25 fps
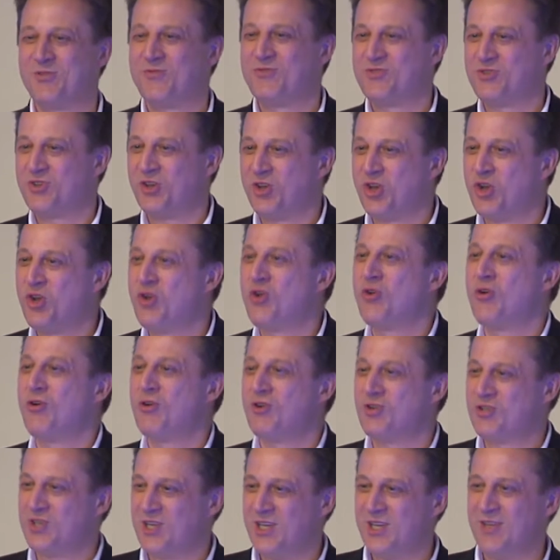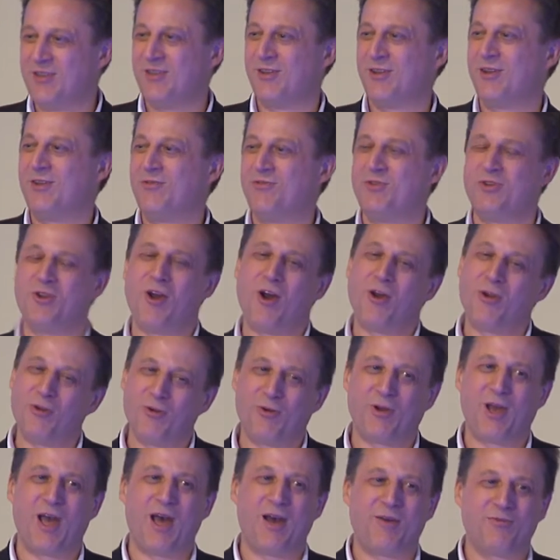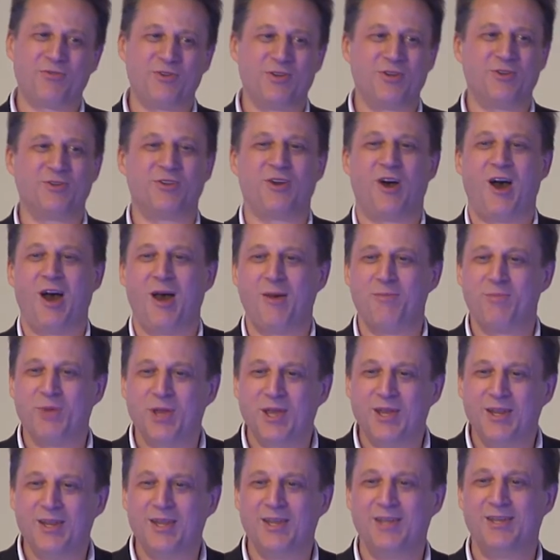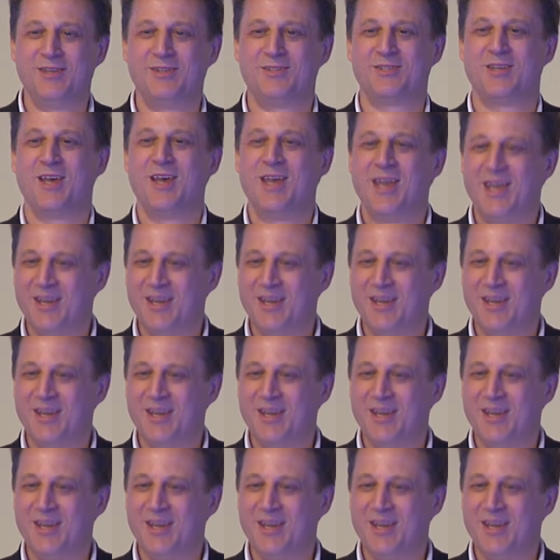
of security that if you don't look after your diabetes,